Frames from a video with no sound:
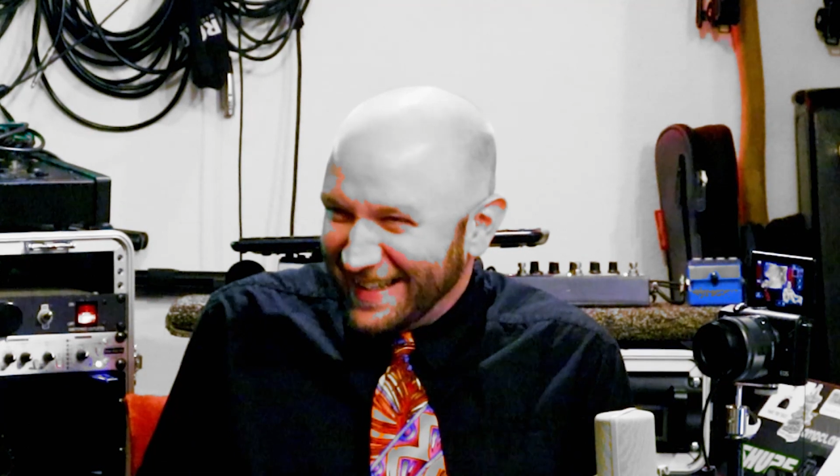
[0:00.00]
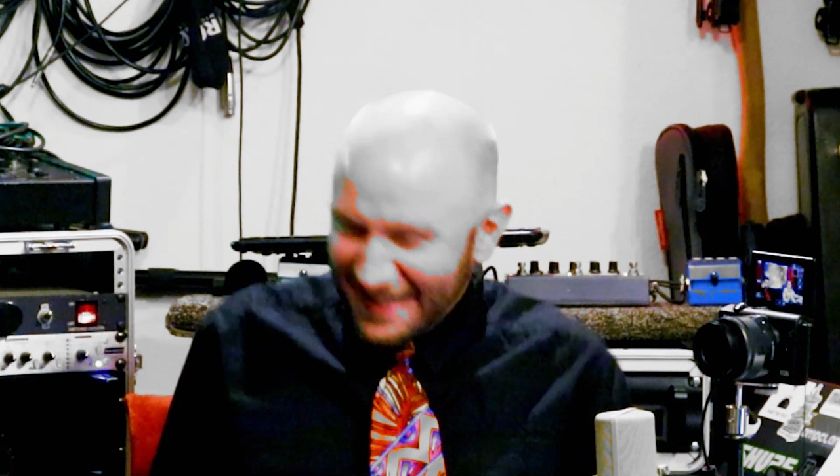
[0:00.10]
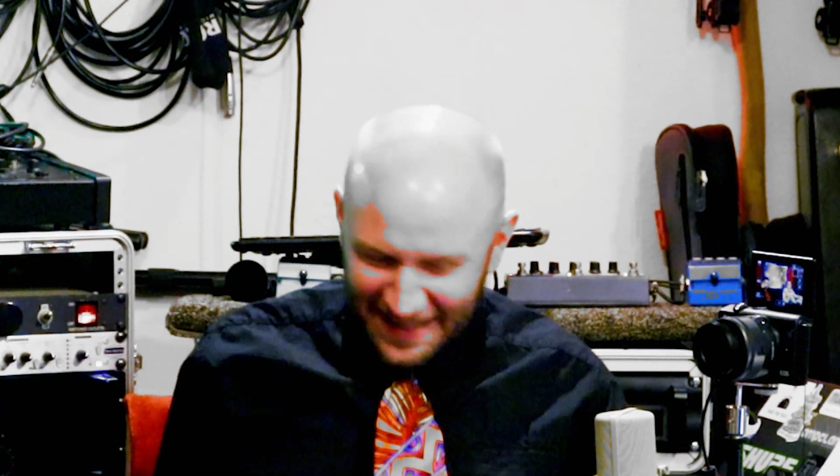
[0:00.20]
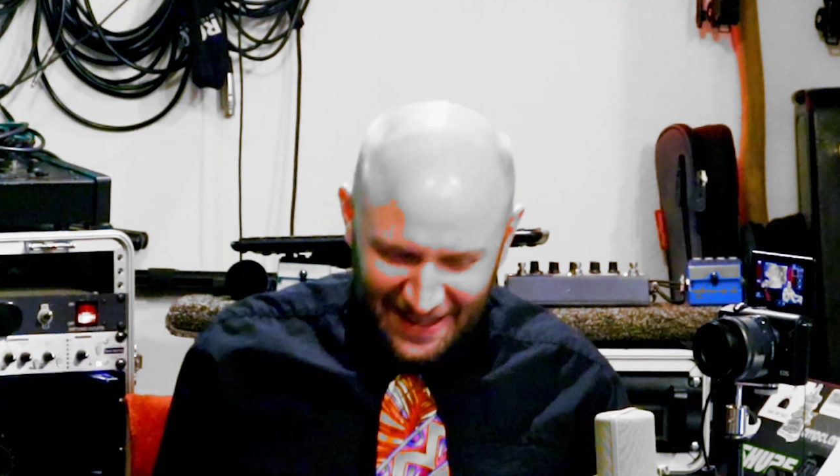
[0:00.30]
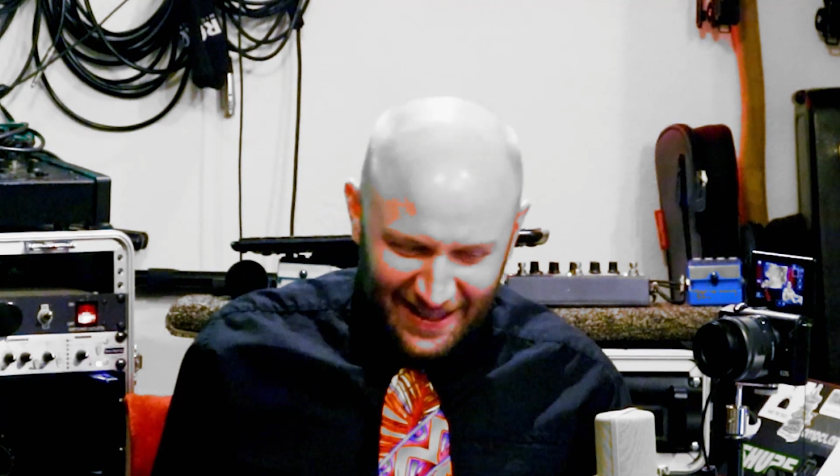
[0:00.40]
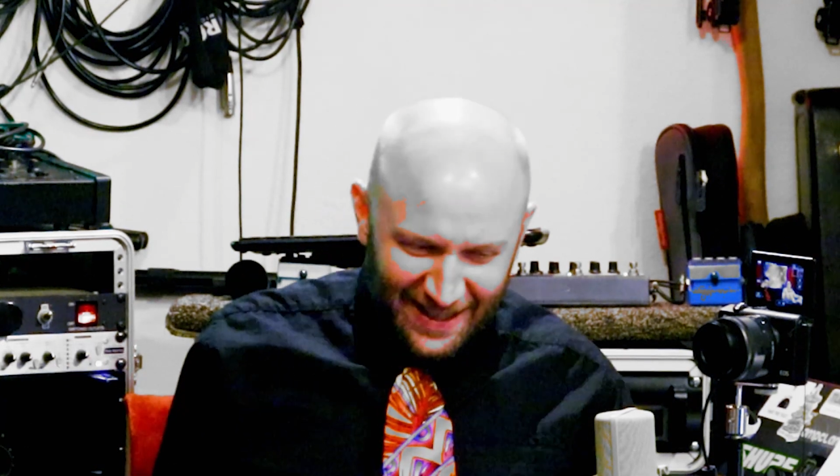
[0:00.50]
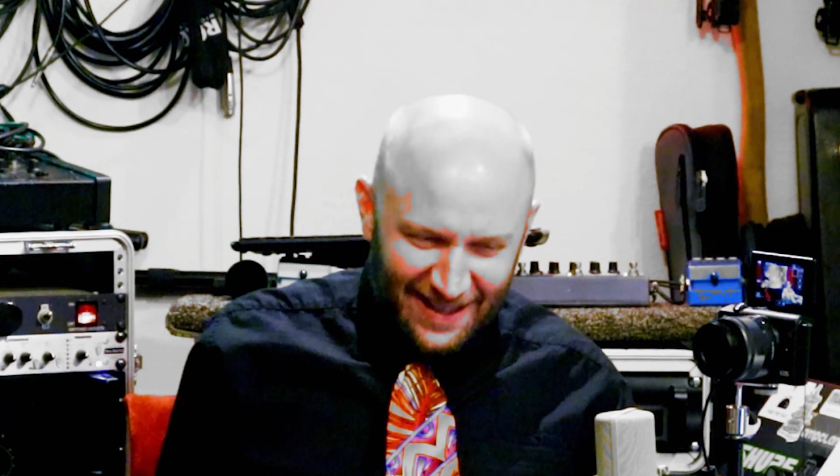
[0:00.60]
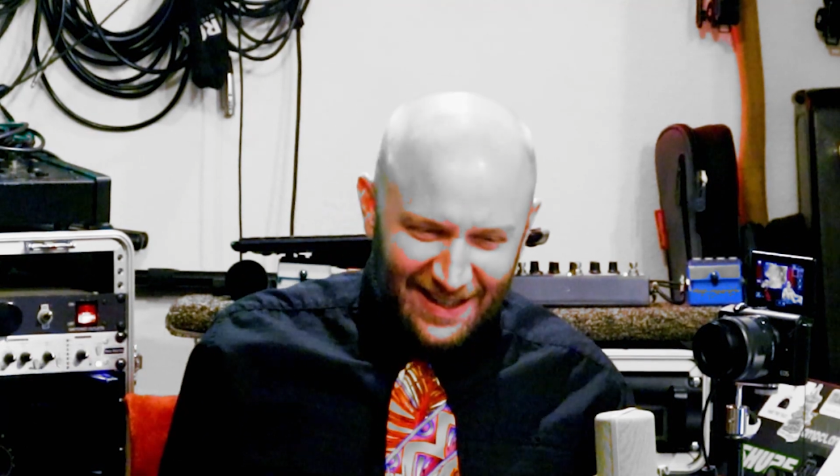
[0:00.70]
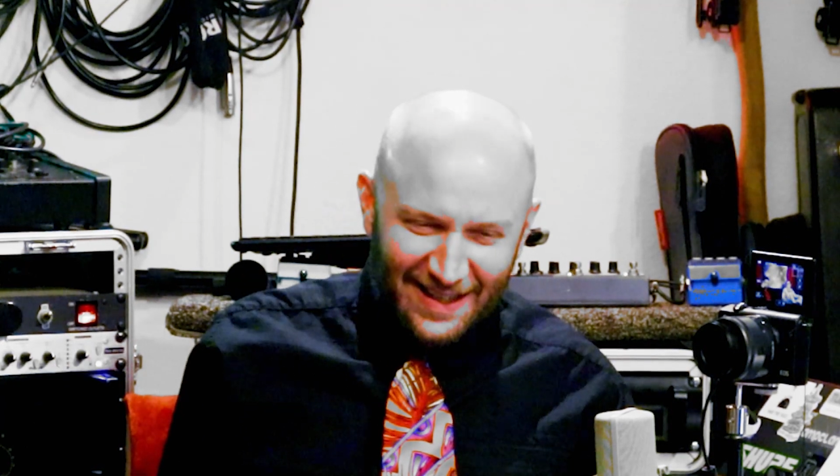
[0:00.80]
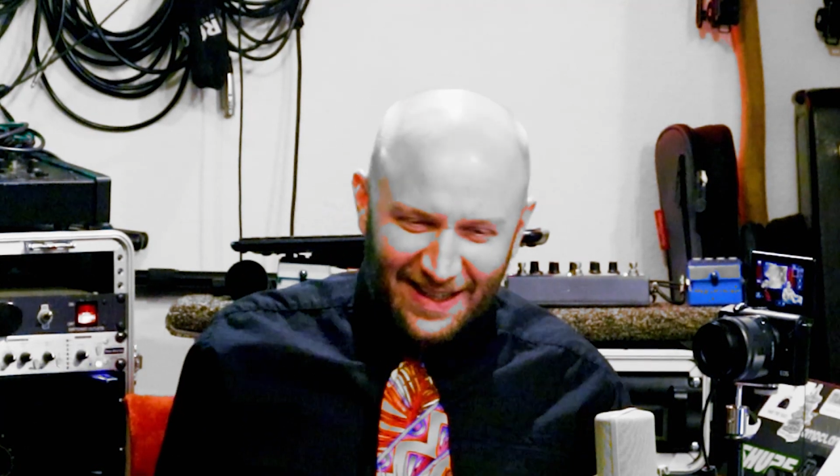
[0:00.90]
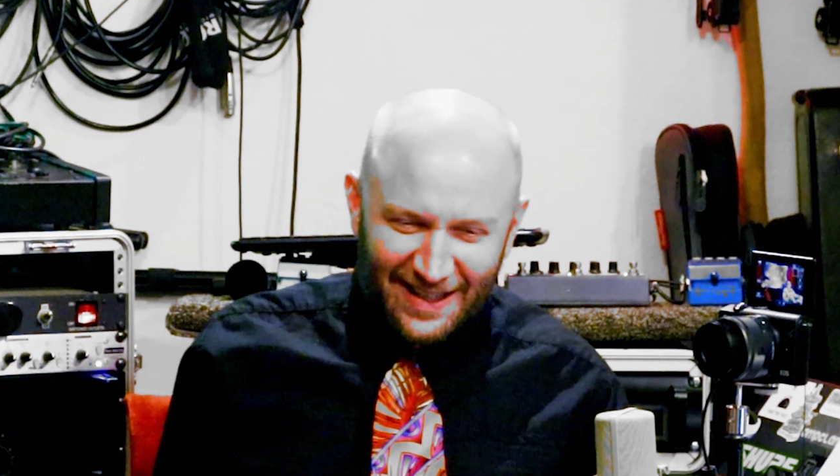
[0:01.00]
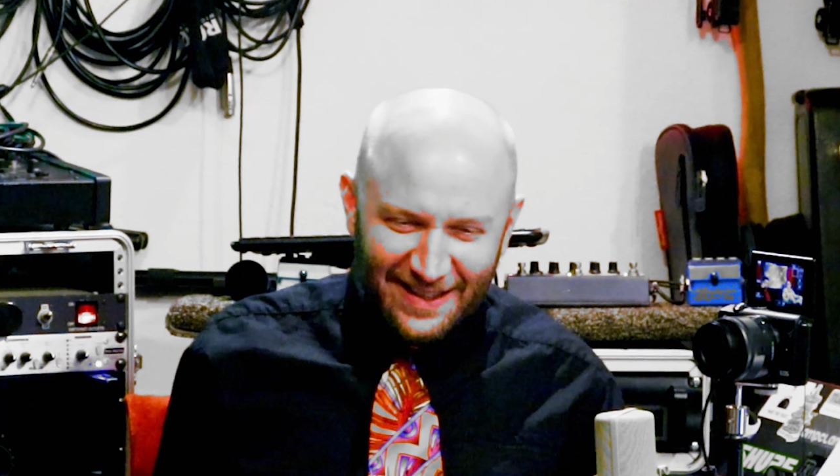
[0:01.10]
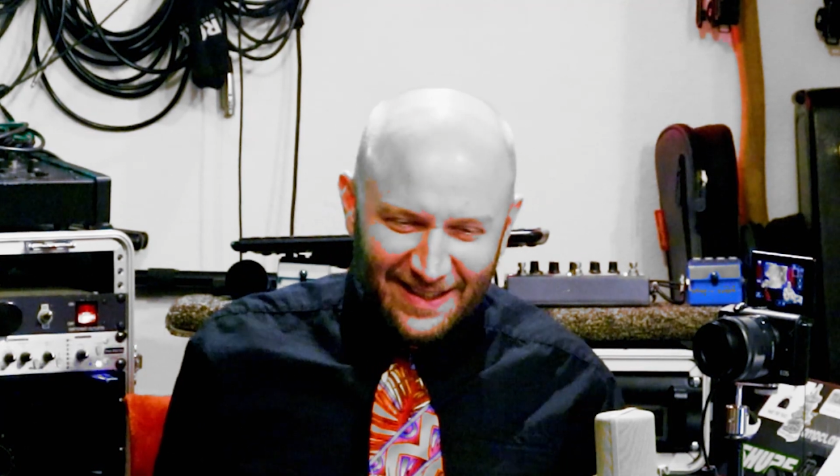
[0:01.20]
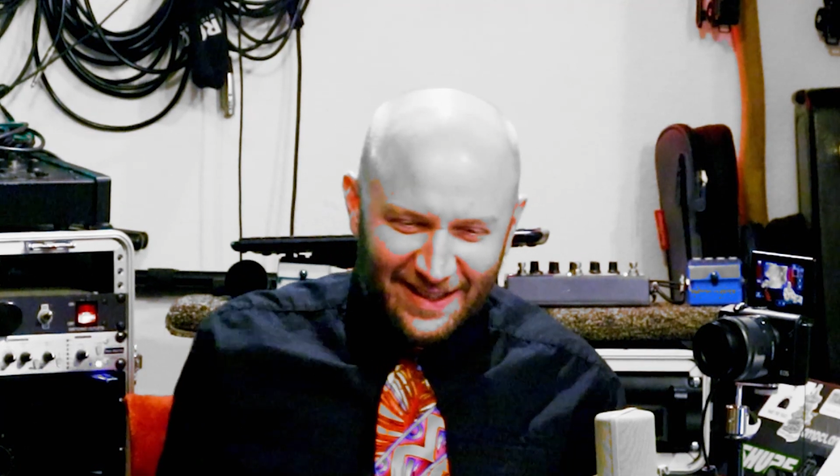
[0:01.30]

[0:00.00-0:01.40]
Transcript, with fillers: because Brandon was coming? Uh, no,